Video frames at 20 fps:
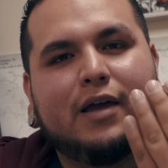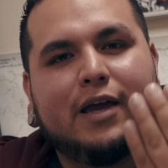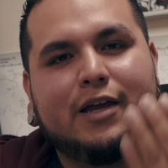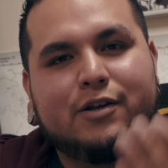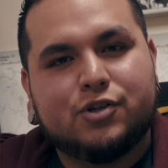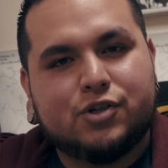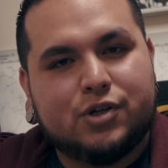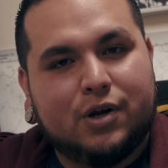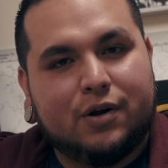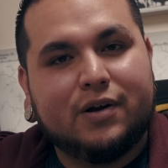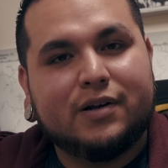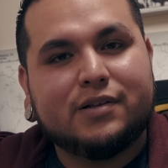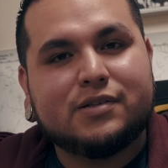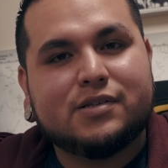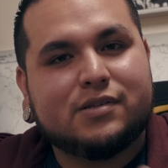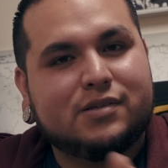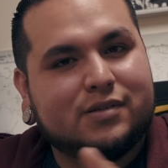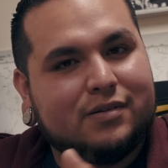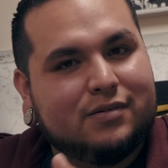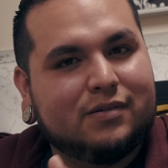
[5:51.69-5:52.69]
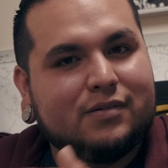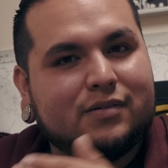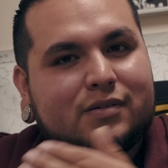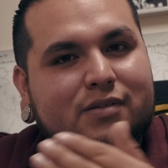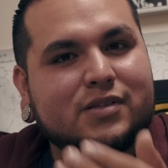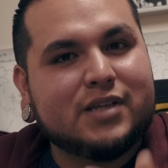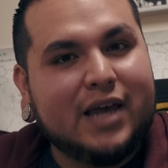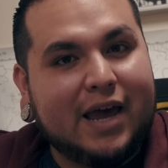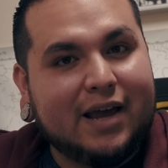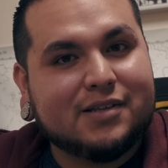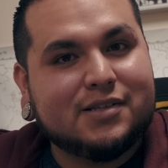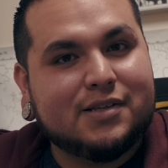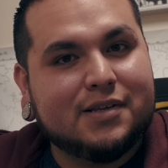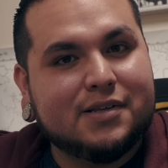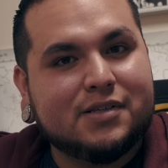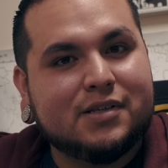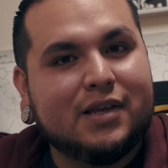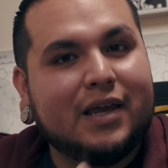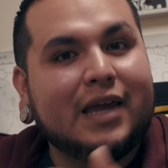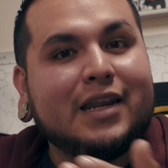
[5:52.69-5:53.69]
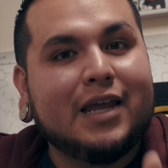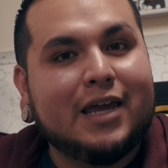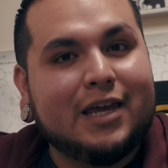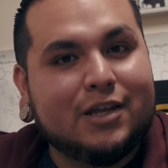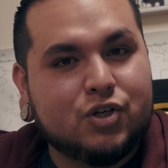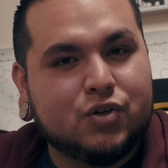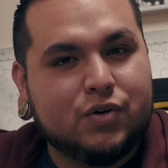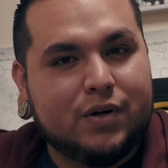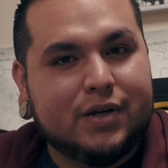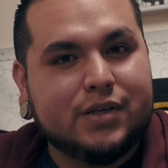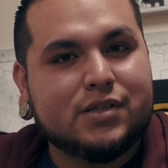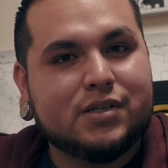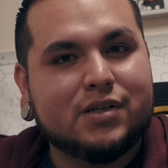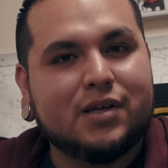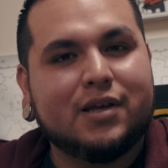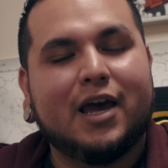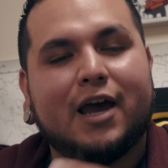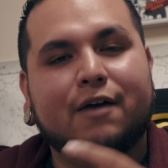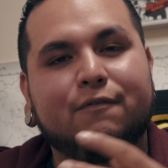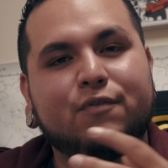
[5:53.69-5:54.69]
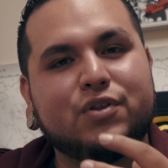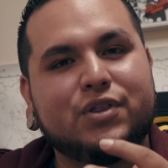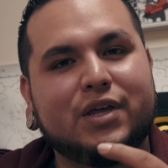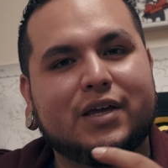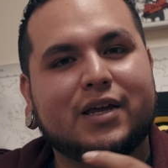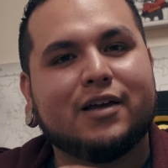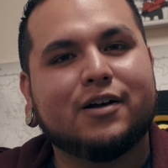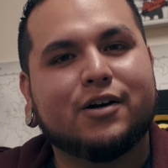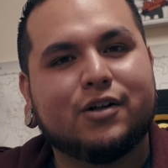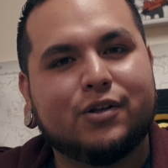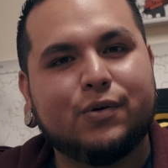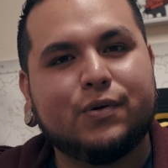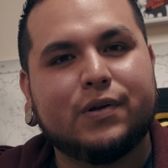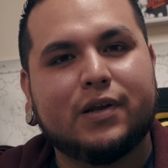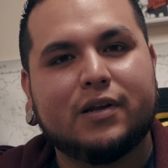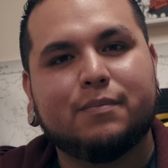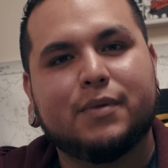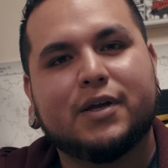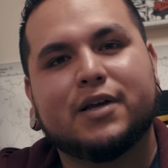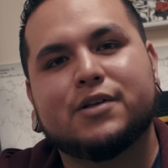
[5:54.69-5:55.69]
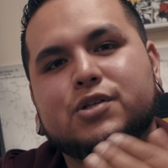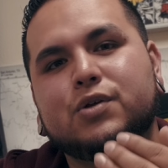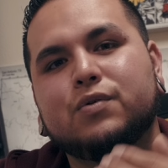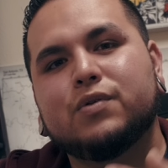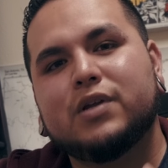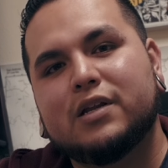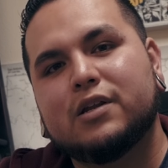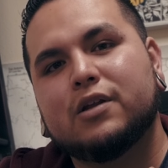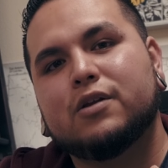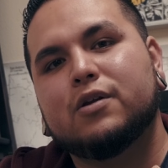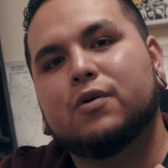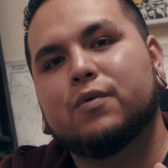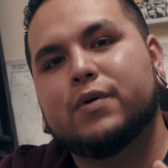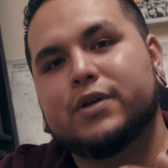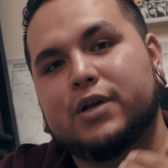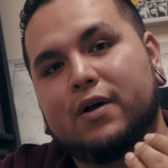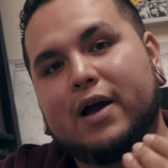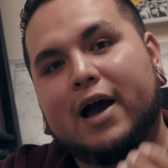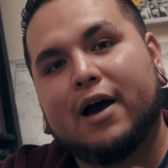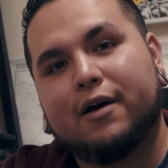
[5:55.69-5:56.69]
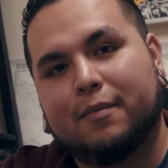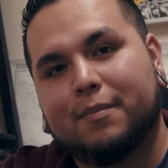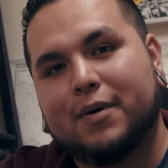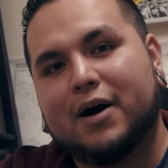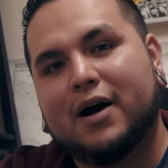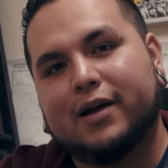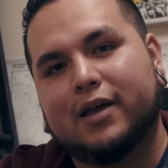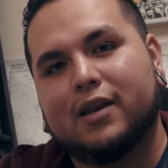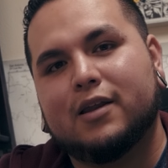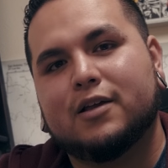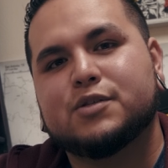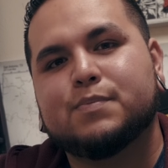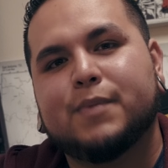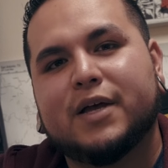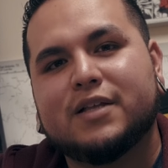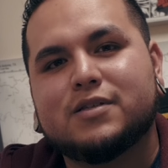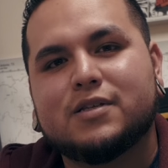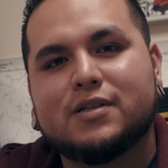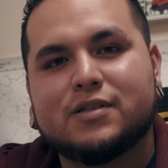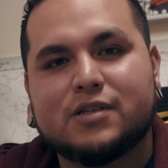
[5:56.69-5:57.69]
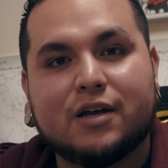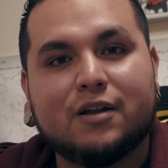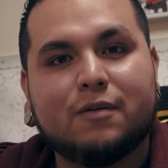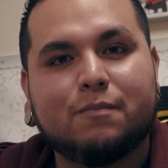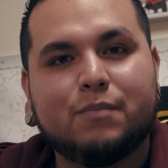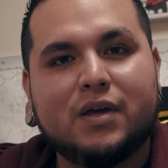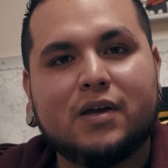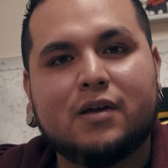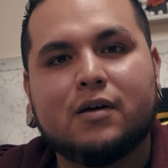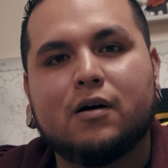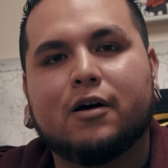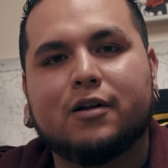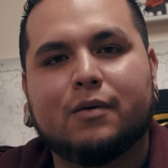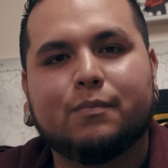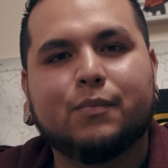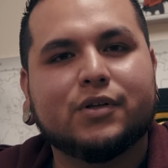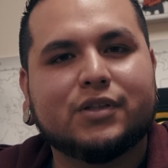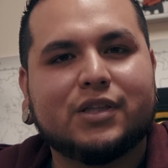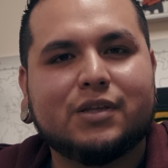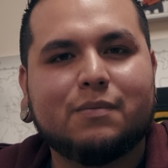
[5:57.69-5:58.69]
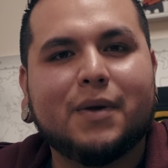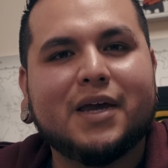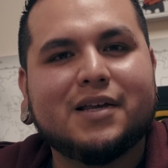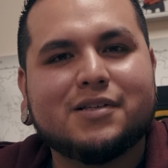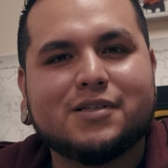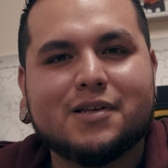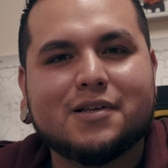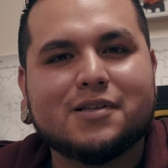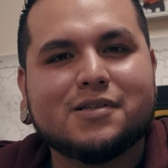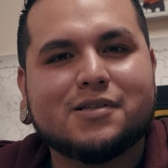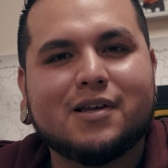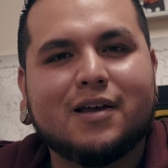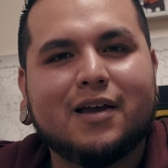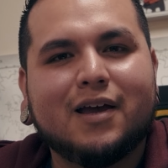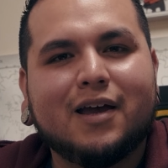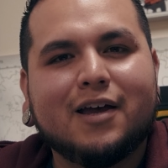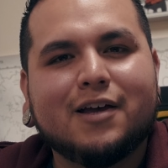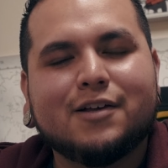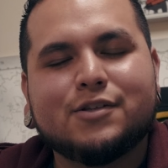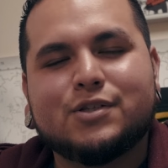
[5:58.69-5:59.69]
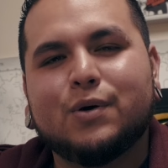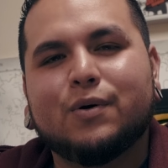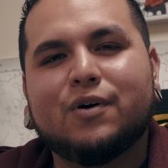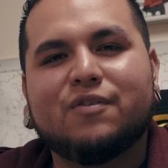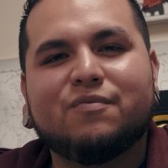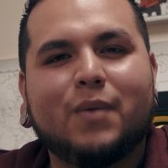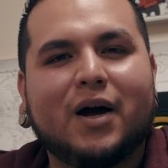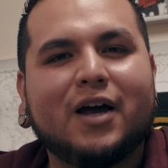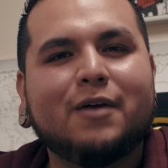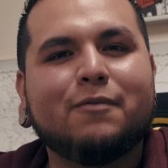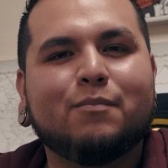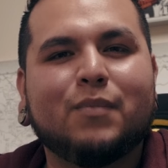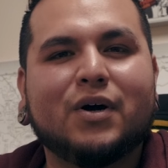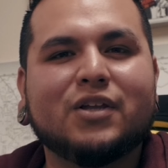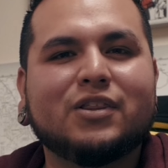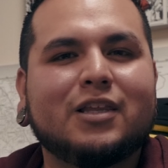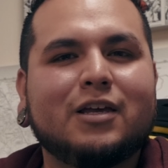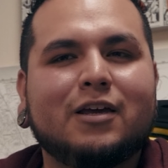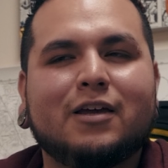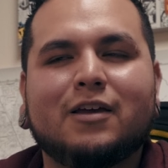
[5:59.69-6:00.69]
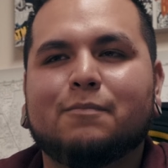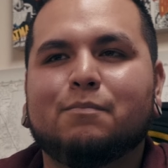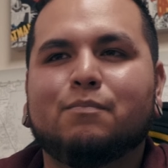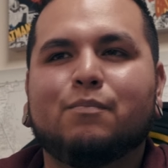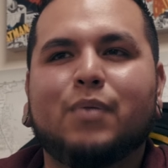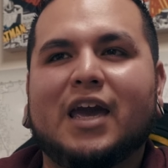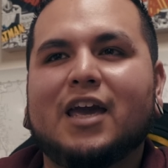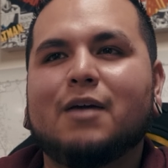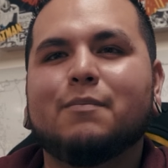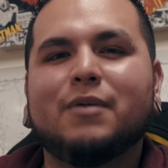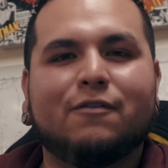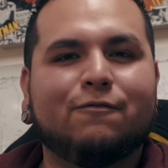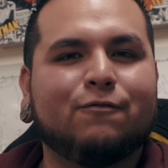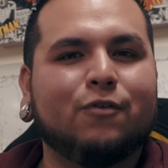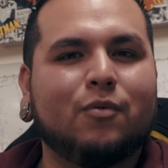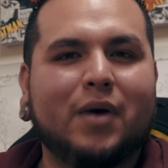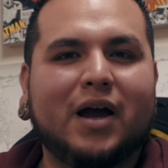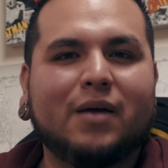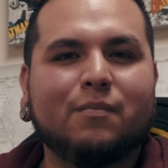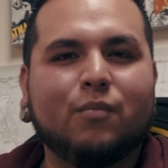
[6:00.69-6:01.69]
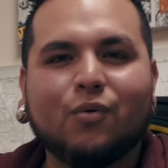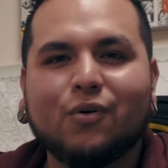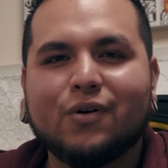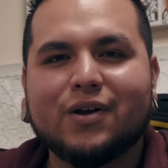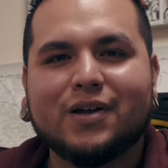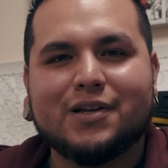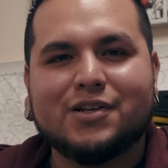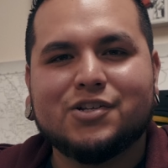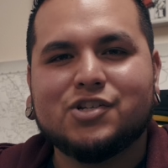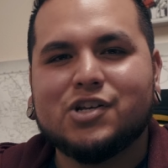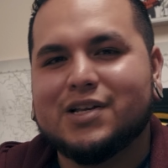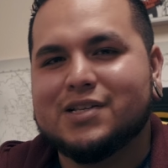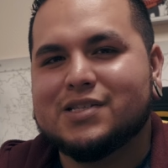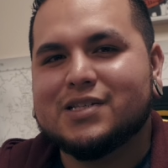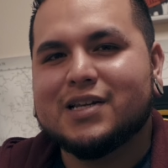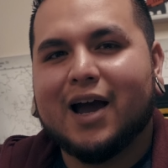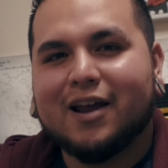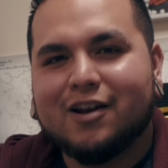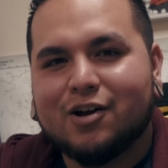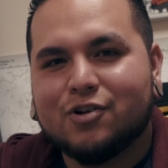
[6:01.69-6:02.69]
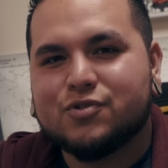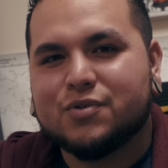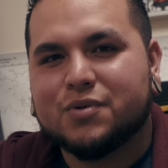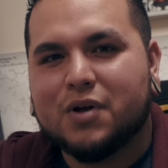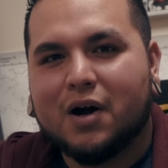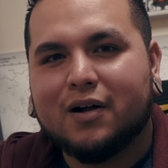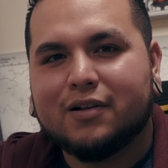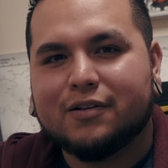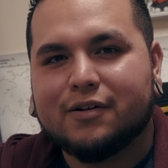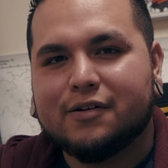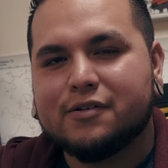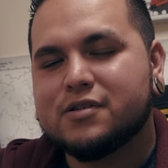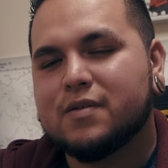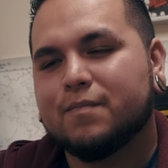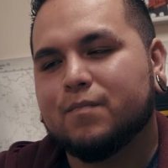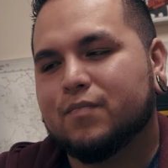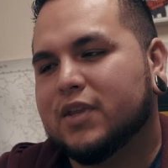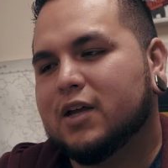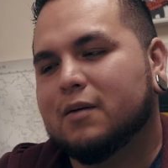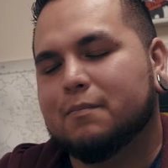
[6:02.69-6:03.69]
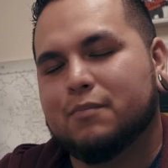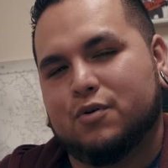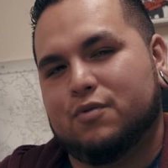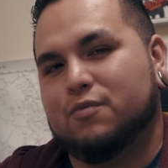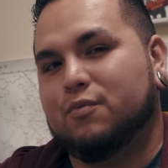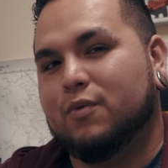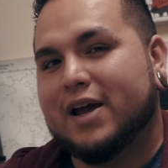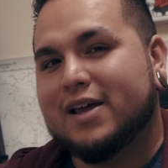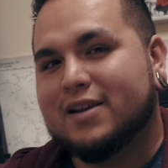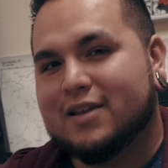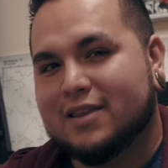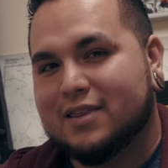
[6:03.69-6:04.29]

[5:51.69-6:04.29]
insurance, taxes, and interest, everything included, because you need to know what your out-of-pocket expense is going to be on a monthly basis. So if my monthly payment for my mortgage is $900, but rent